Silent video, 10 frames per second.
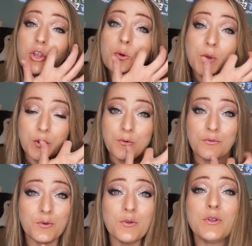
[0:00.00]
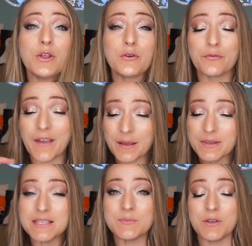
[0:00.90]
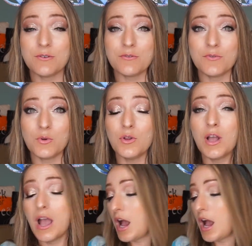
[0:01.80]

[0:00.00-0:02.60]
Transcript: you're beautiful. Your family's beautiful.